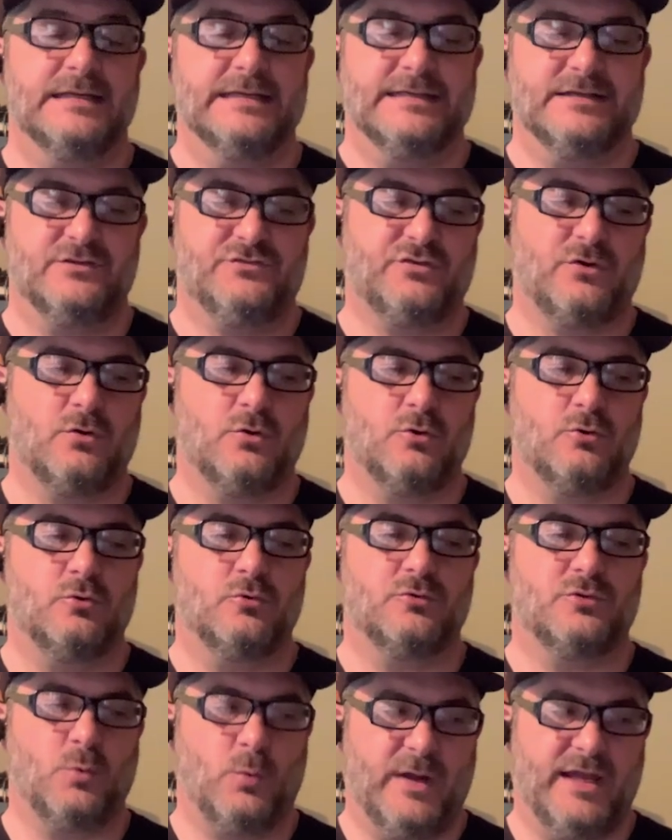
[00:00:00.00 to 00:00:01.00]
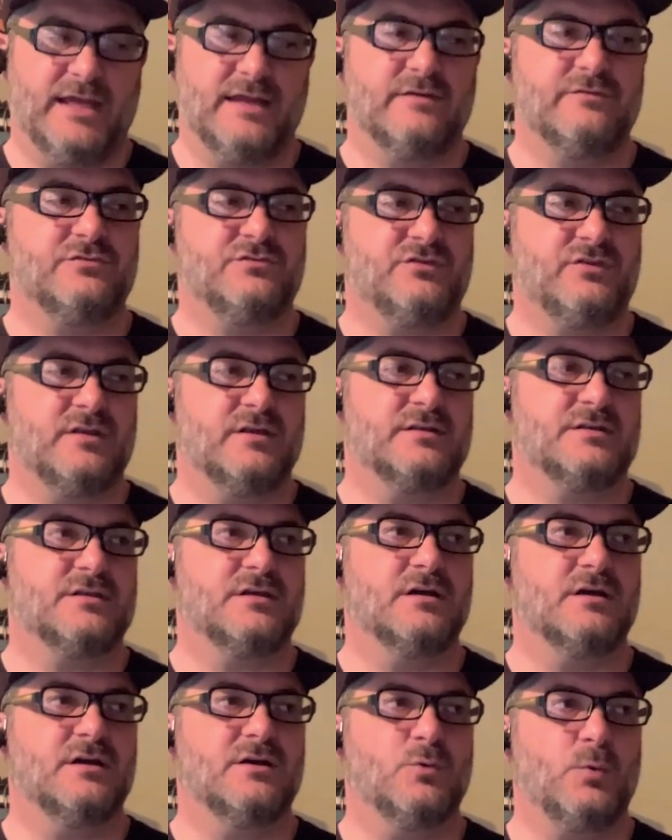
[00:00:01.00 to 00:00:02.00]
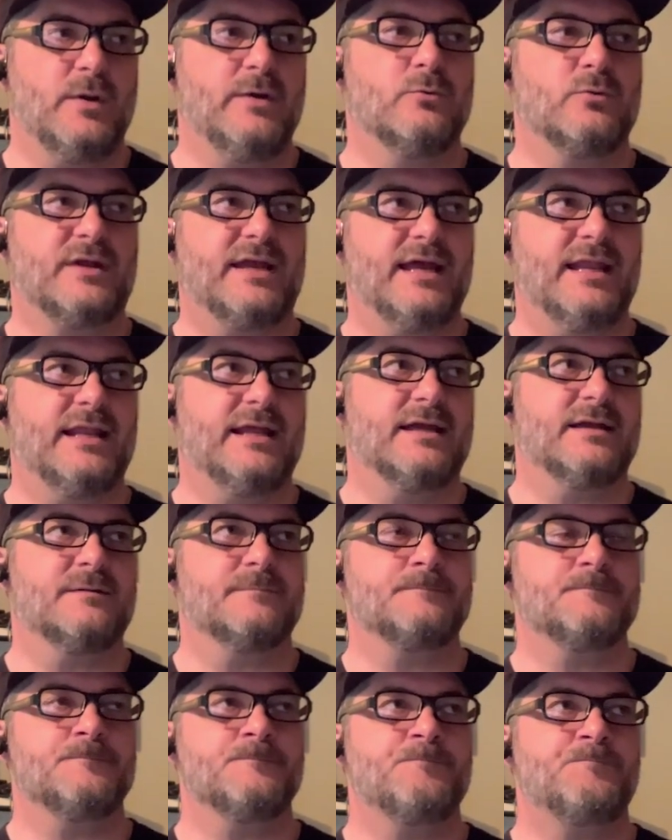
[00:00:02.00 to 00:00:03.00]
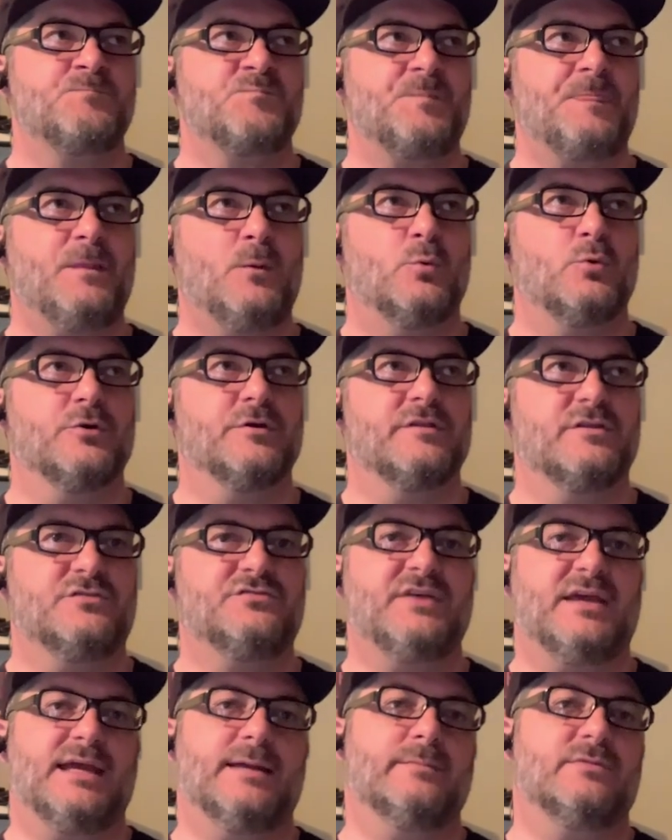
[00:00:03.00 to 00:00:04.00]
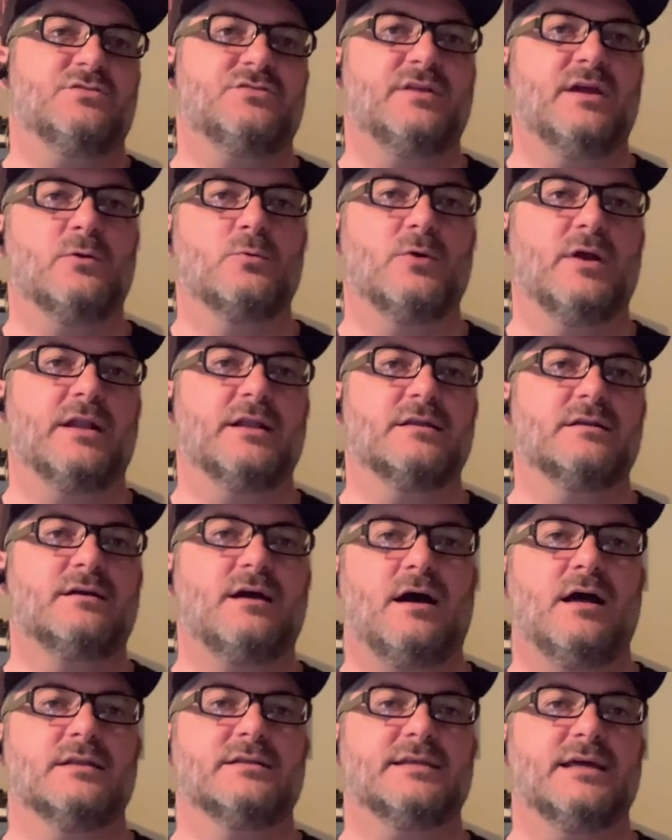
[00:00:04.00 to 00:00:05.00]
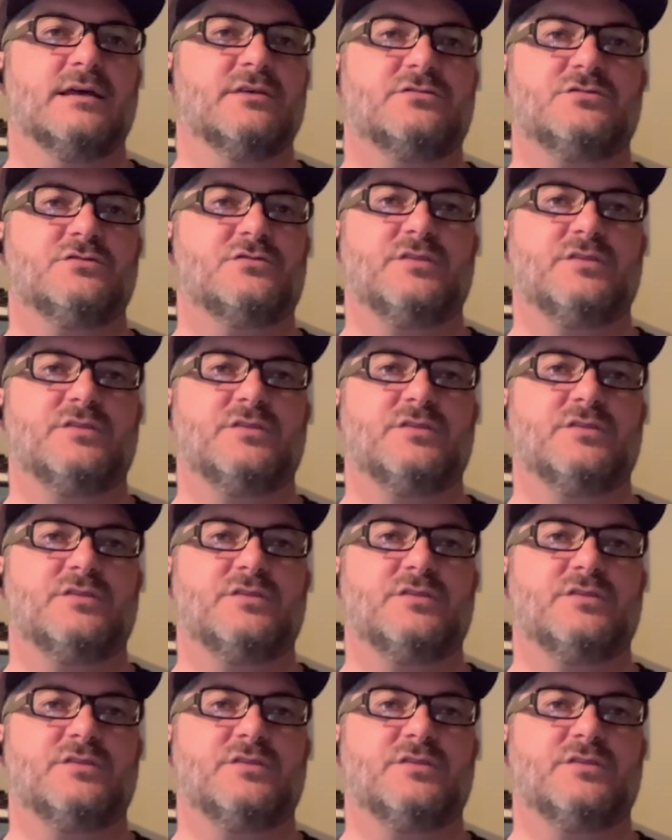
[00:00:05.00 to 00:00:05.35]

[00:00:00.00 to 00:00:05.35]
So the waves that we were getting were the same as they run in contests.